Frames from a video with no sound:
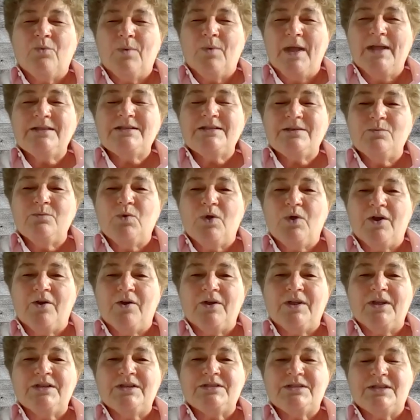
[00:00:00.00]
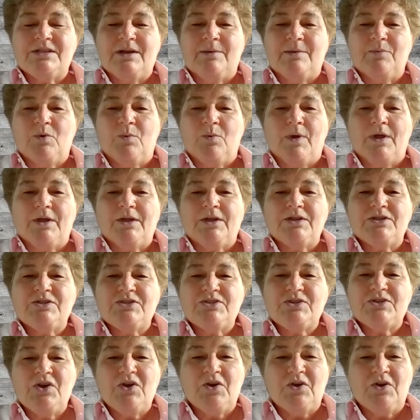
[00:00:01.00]
ransomware is the #1
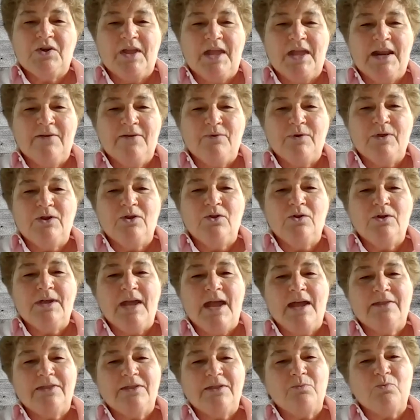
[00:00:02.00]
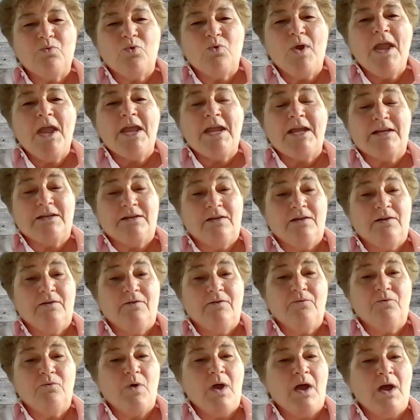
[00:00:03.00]
concern. And if we look at them ranked
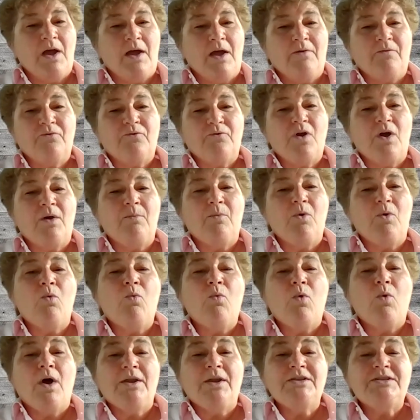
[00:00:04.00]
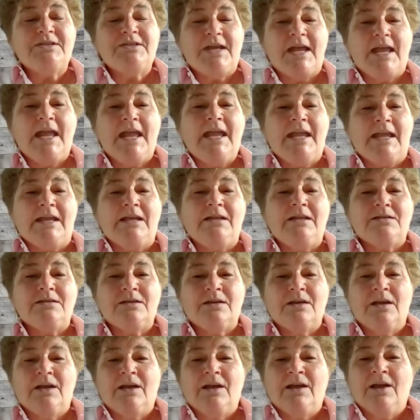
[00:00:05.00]
from 1 to
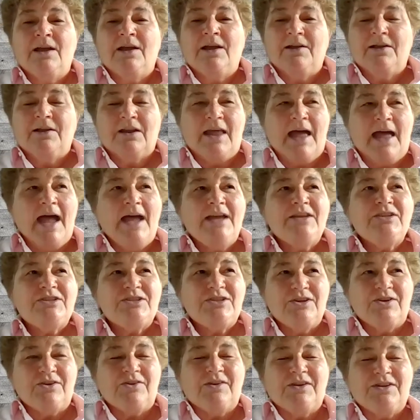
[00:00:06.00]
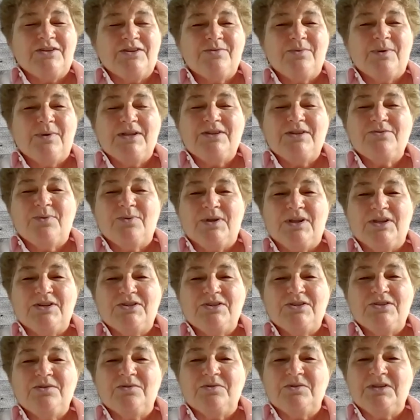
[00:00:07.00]
8, last year in
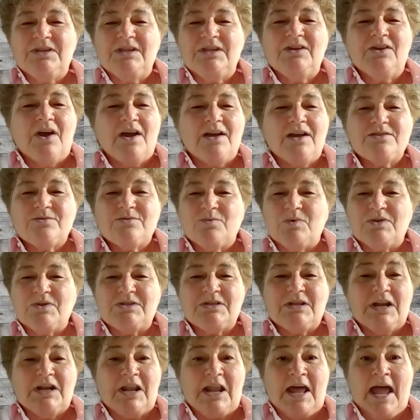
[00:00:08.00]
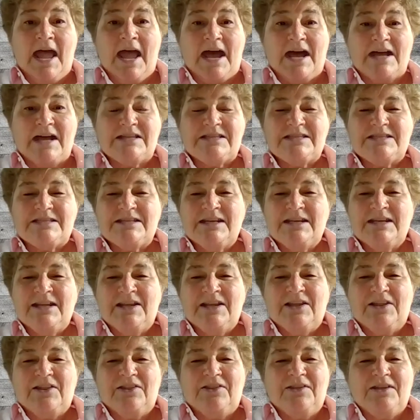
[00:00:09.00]
2022, DDoS was last.
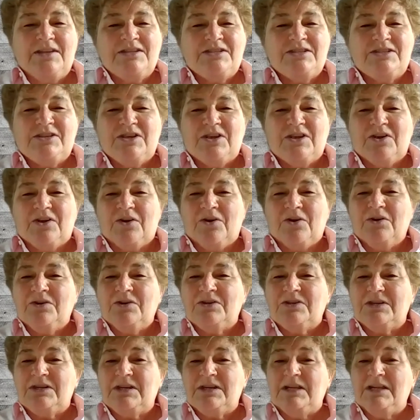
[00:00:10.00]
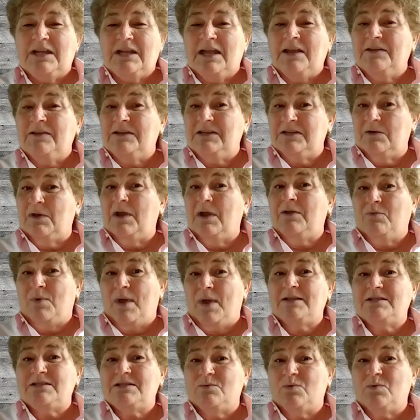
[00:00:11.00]
This year, and
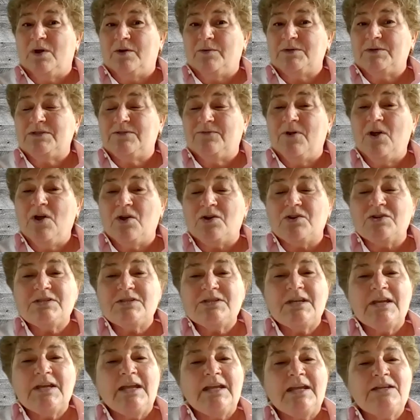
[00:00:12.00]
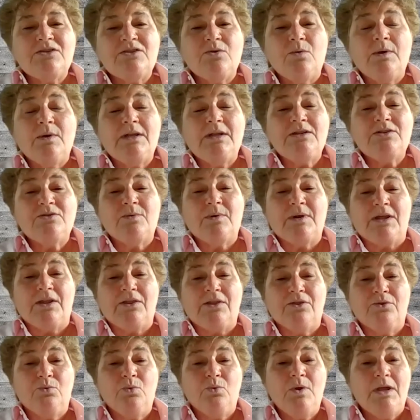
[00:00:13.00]
ransomware was first. In
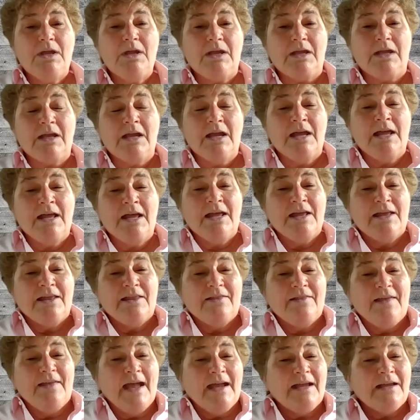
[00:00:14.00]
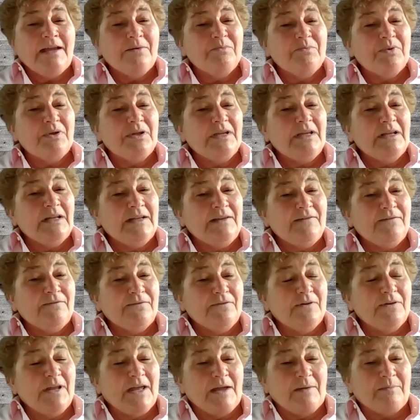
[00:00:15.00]
2023, that completely
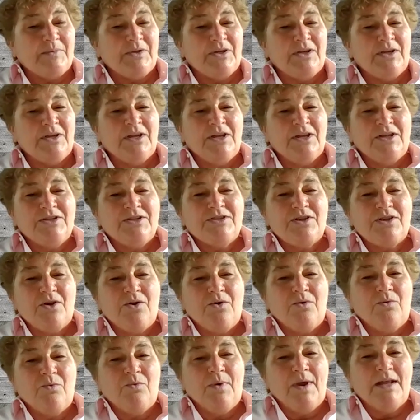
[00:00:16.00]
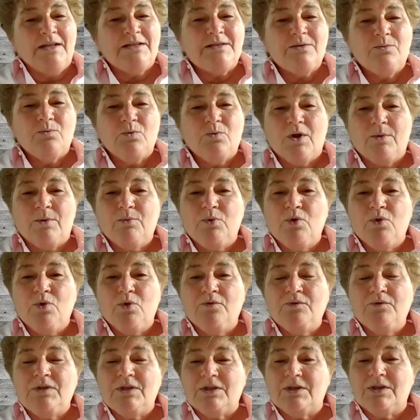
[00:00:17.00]
flipped. So ransomware
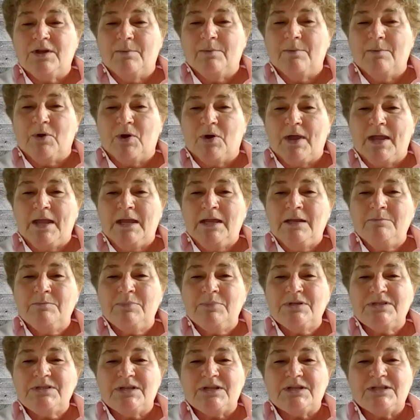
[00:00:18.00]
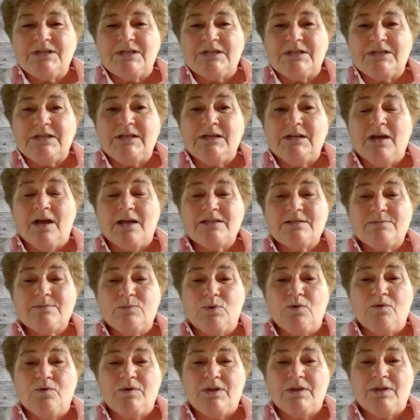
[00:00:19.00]
moved to the #8 position, DDoS
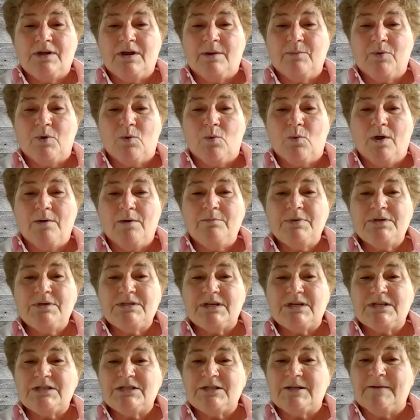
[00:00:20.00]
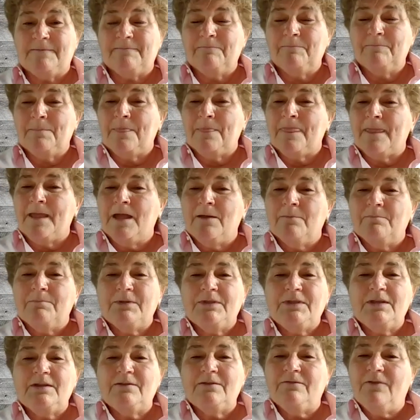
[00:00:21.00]
moved to the #1 position.
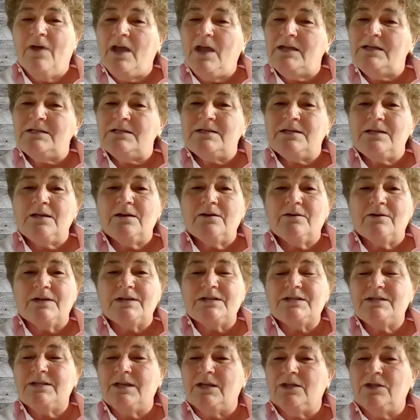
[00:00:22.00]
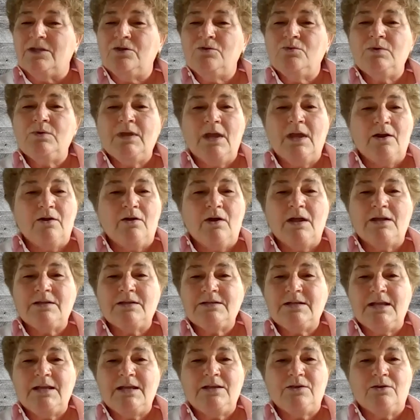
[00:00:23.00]
But the advice here is that you
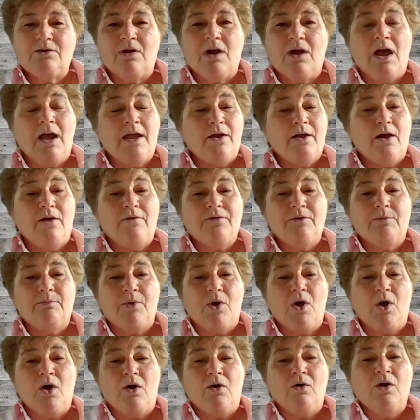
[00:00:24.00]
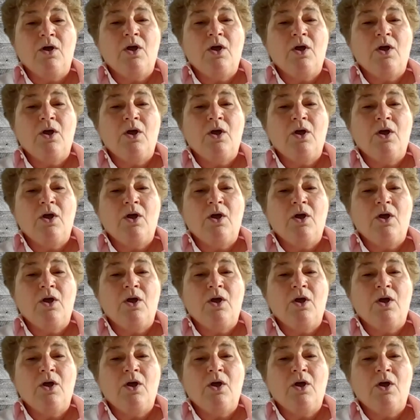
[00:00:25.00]
cannot take your eye off the ball